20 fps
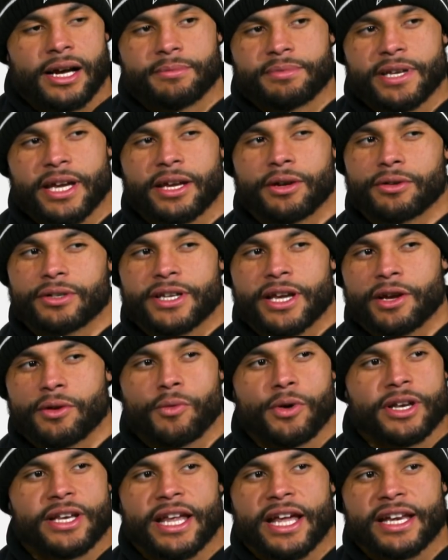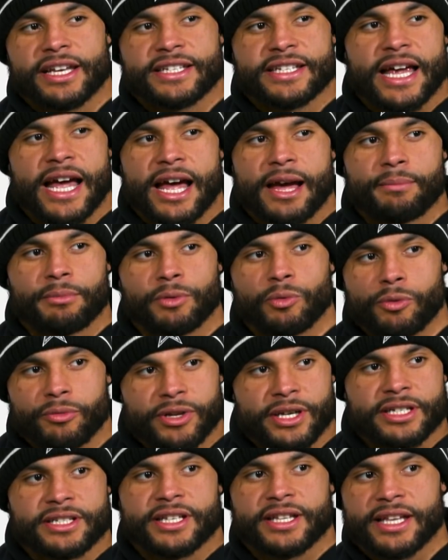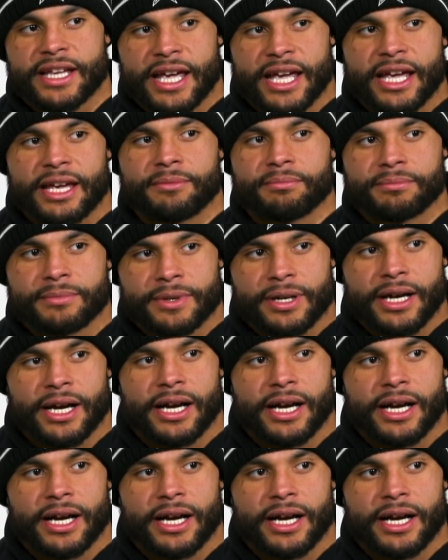Take it one day at a time, and when we get to the game,